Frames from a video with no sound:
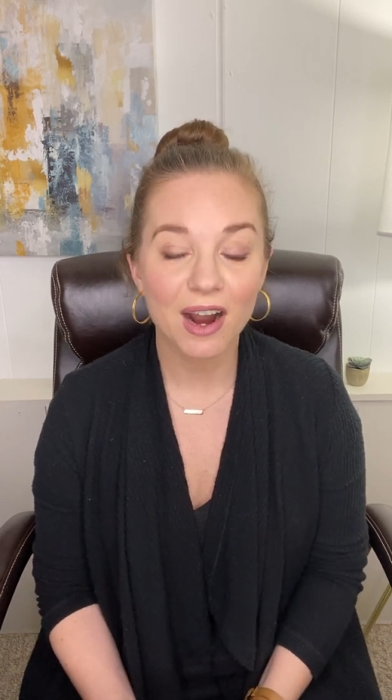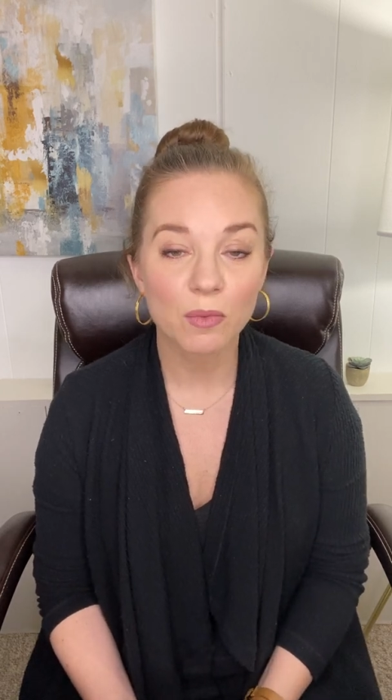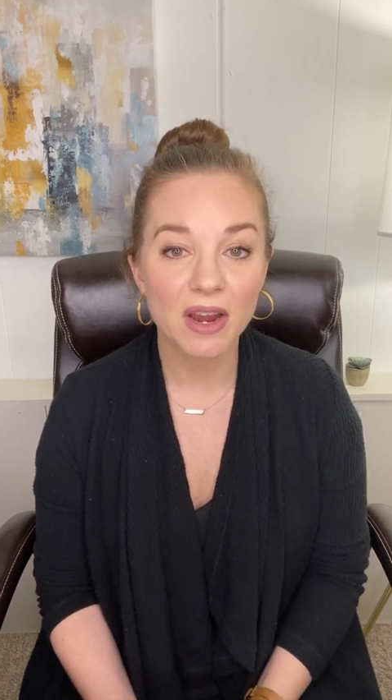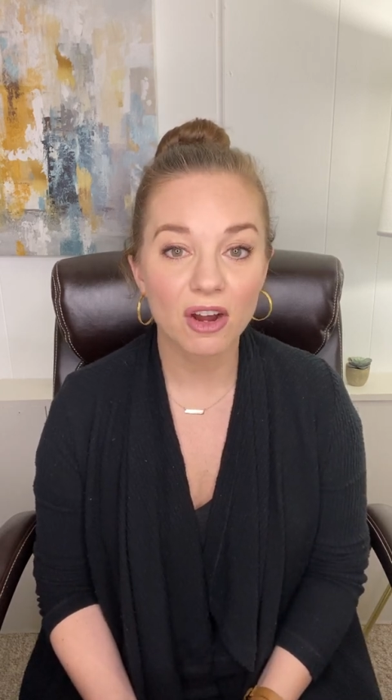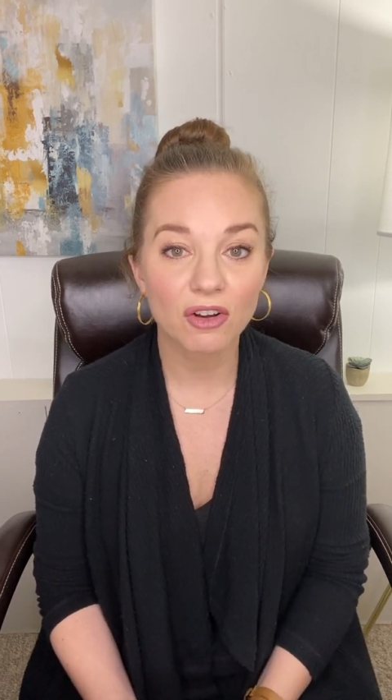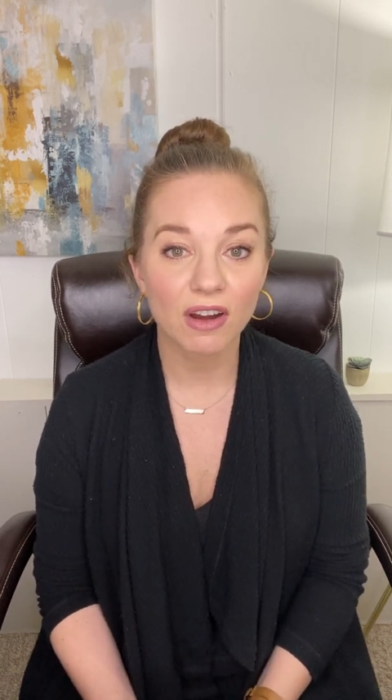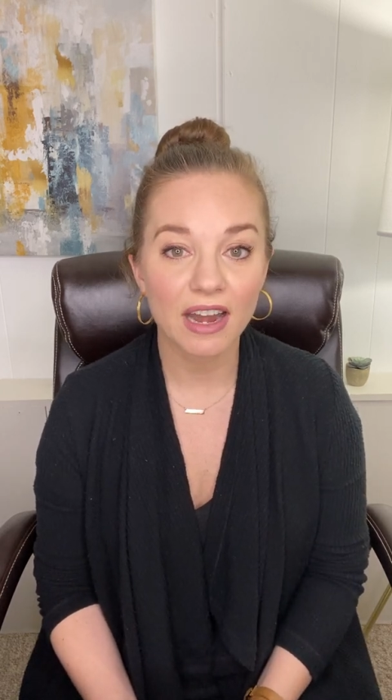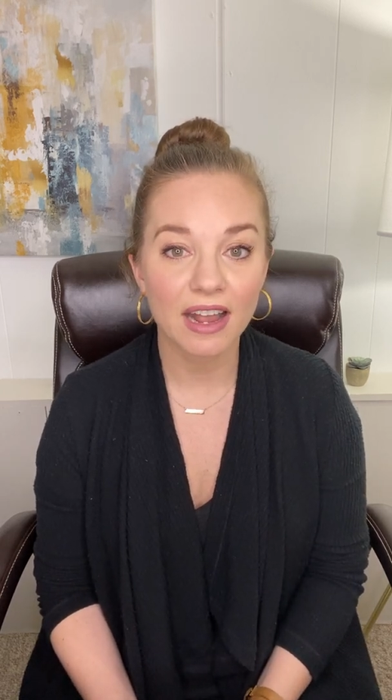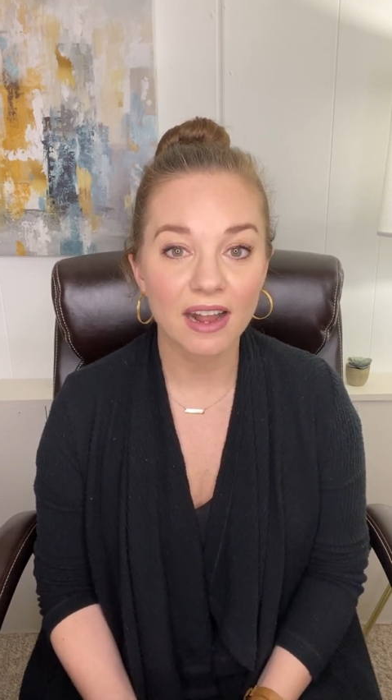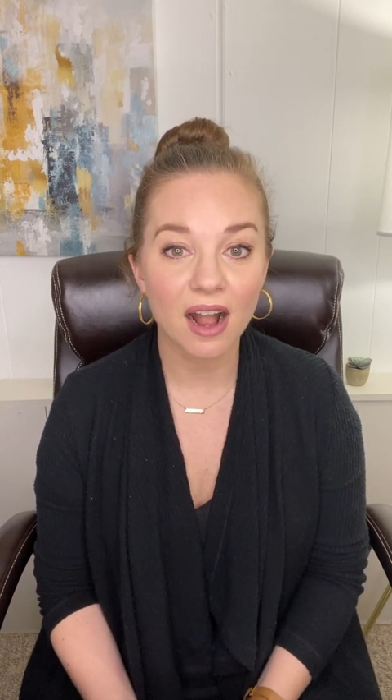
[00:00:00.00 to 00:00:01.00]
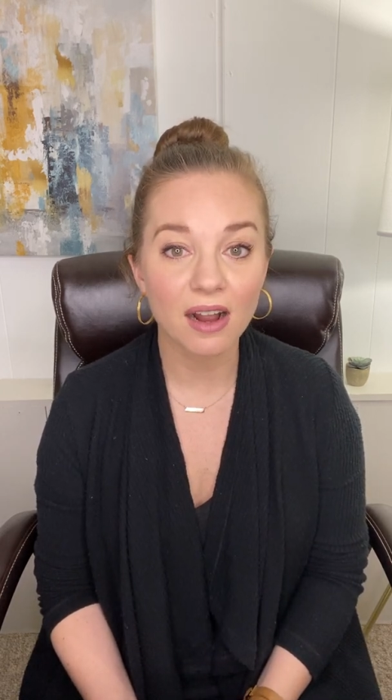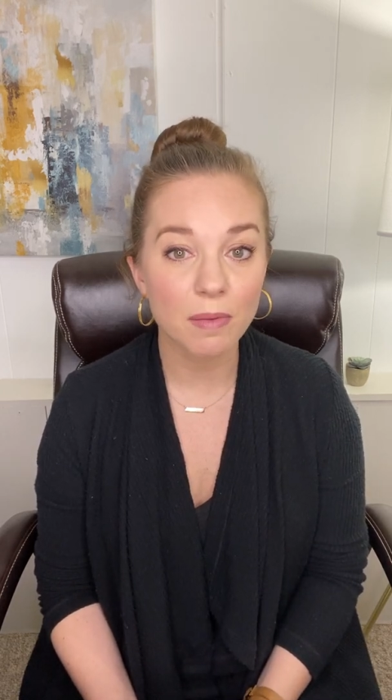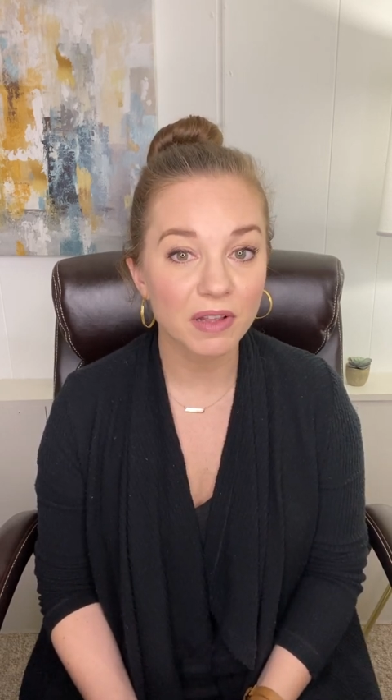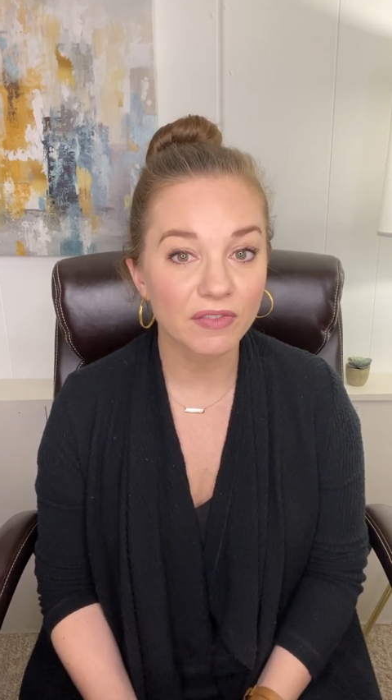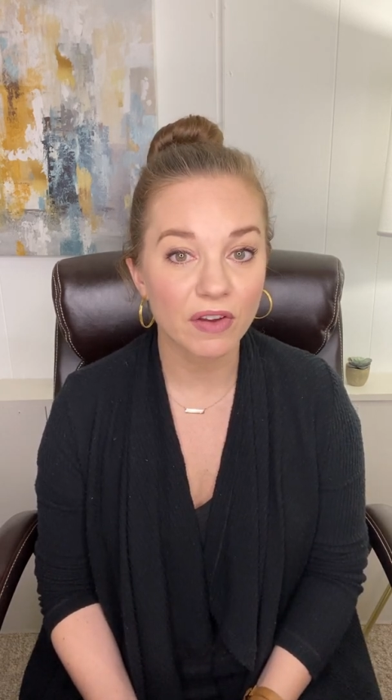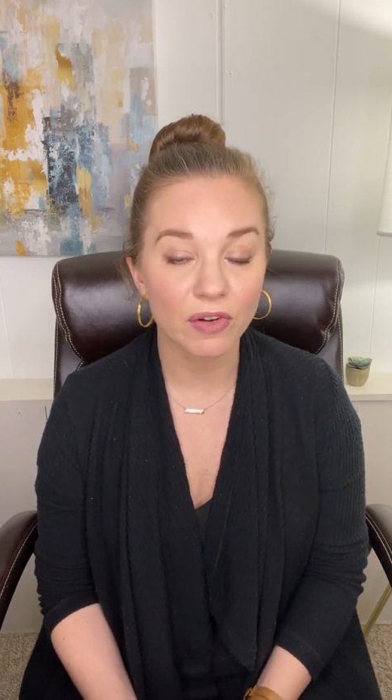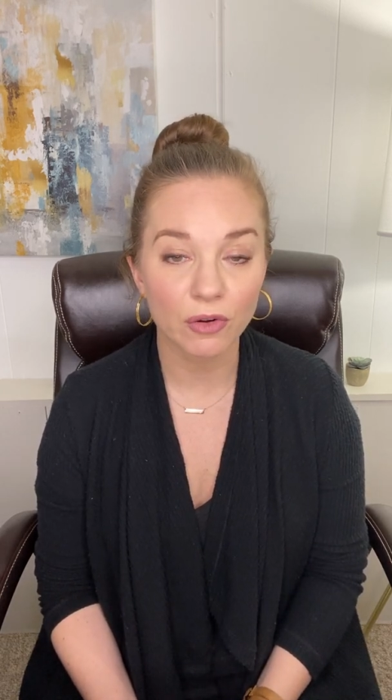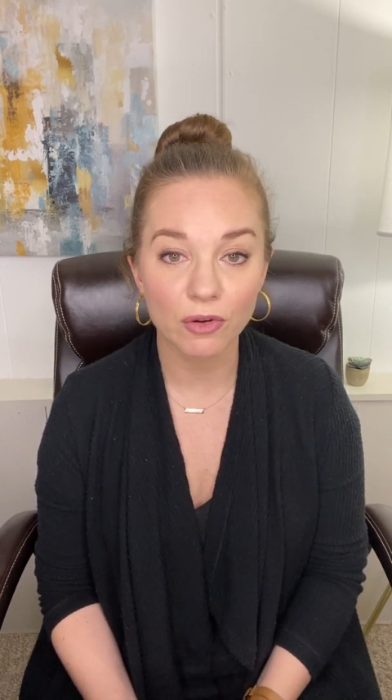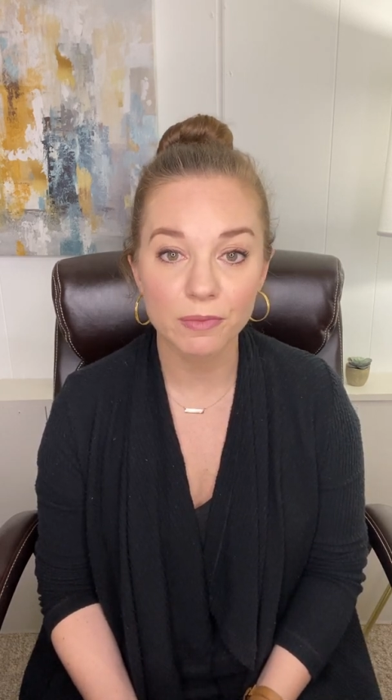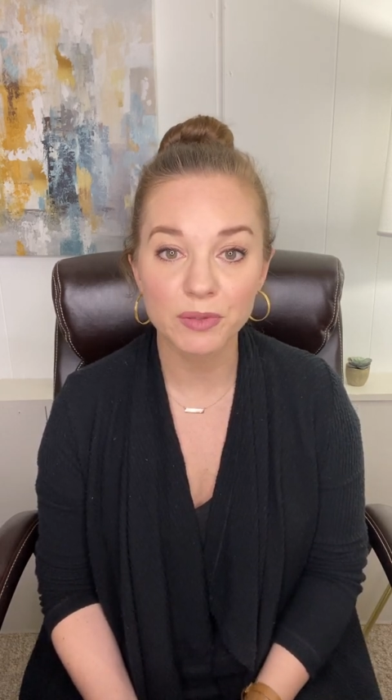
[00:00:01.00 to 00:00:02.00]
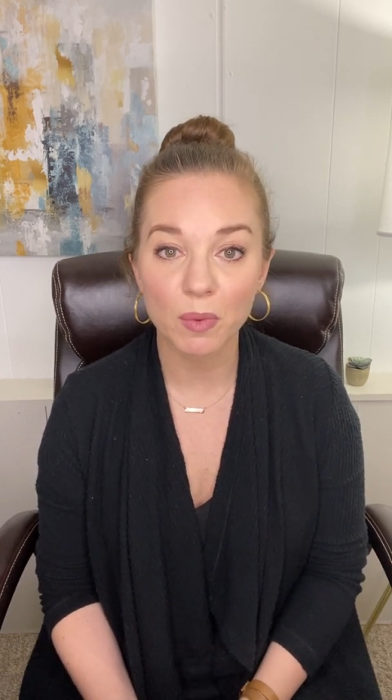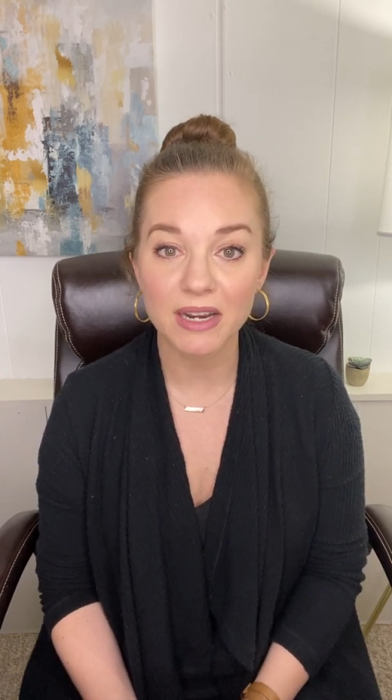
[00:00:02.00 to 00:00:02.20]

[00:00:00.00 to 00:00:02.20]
We are creating a couple of different groups.